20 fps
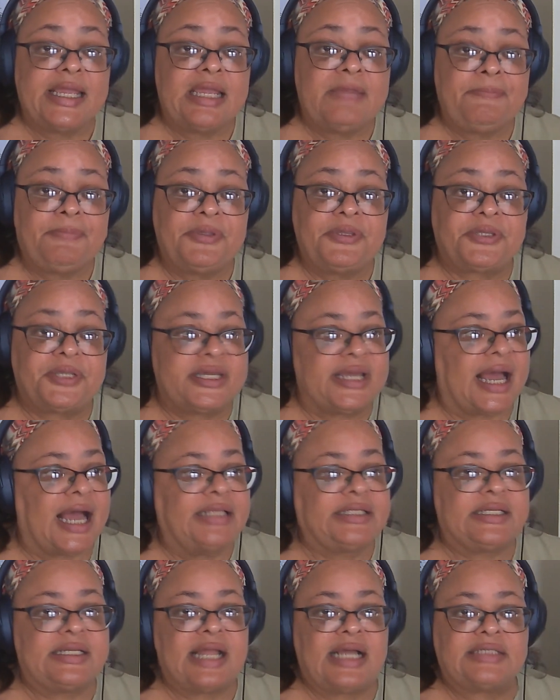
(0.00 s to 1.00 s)
Empathy,
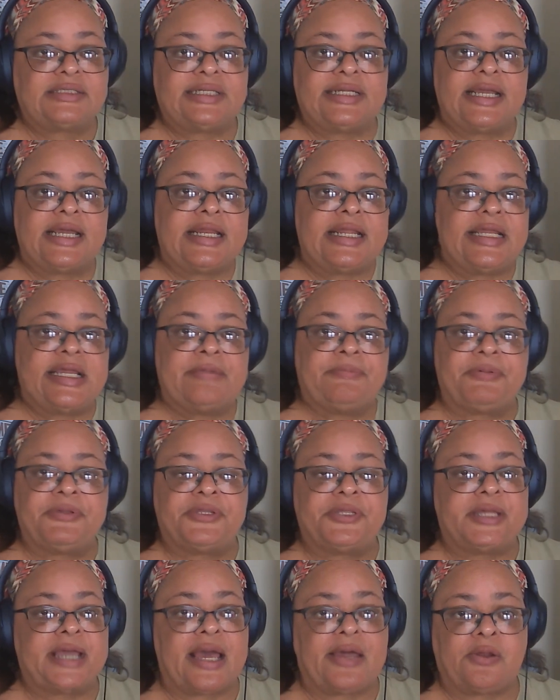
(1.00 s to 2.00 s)
I did not see any
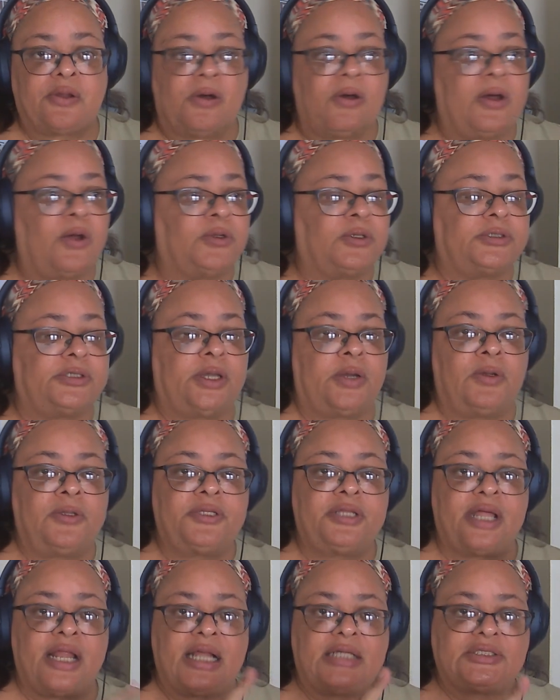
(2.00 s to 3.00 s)
empathy at all. The
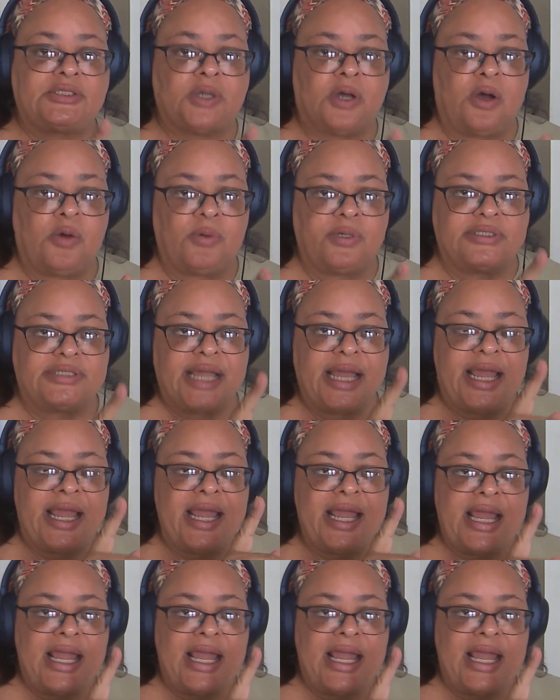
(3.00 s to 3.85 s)
only thing I saw was